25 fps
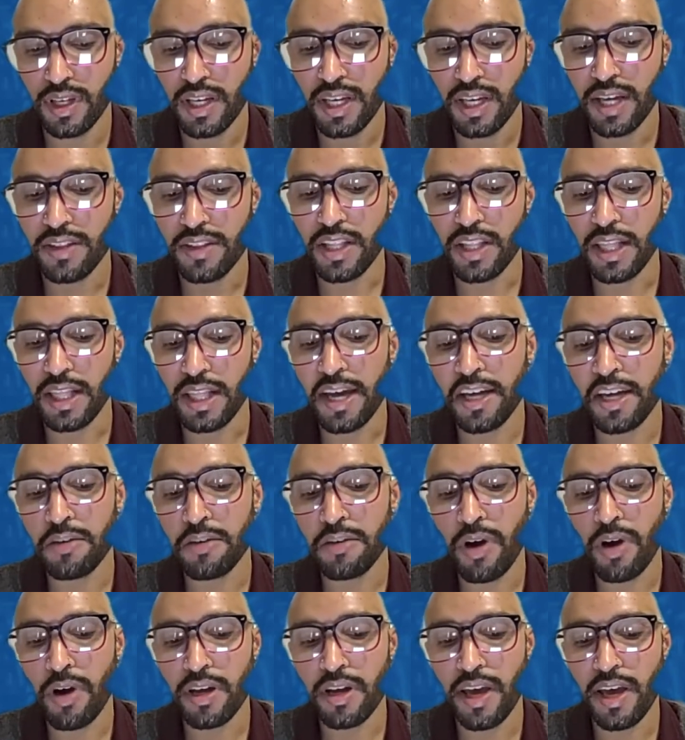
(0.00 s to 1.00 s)
In the
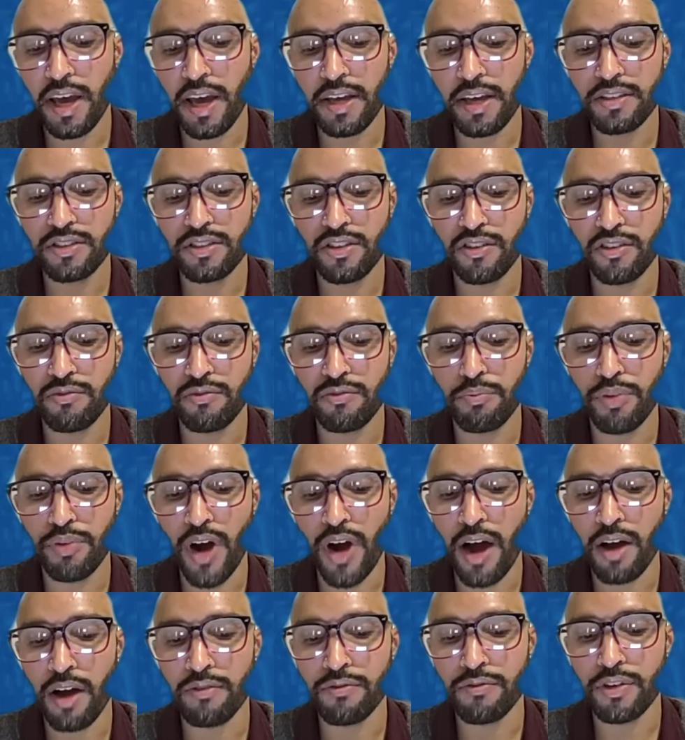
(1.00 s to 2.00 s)
landmark case of
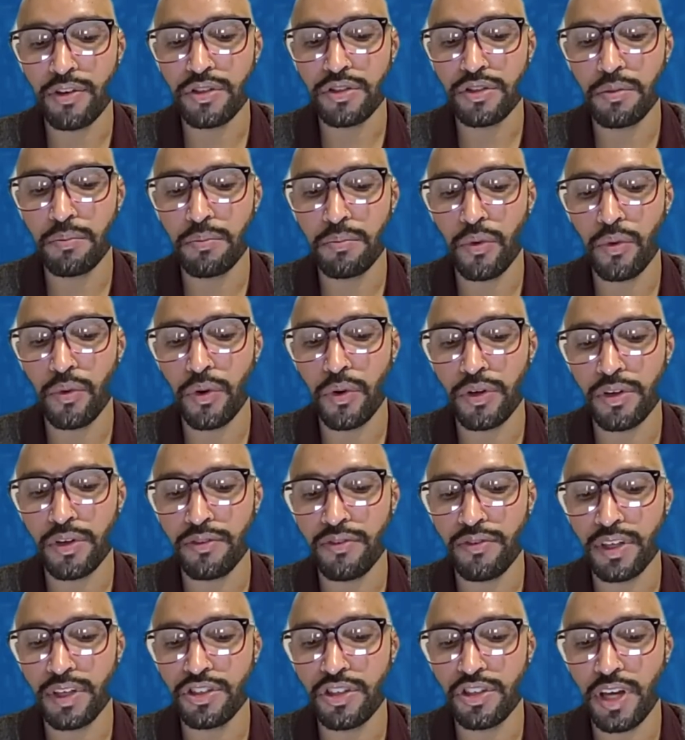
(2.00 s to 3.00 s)
Brown versus the Board
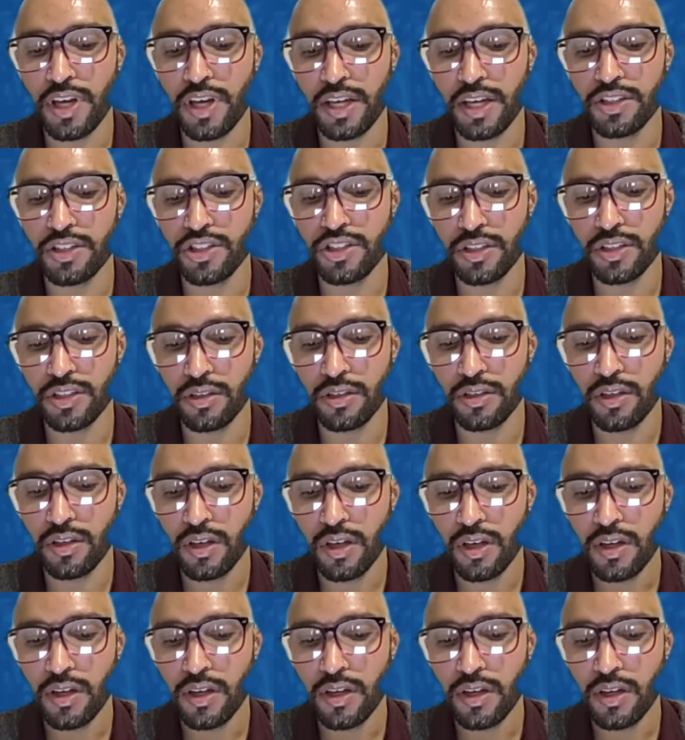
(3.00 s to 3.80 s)
of Education,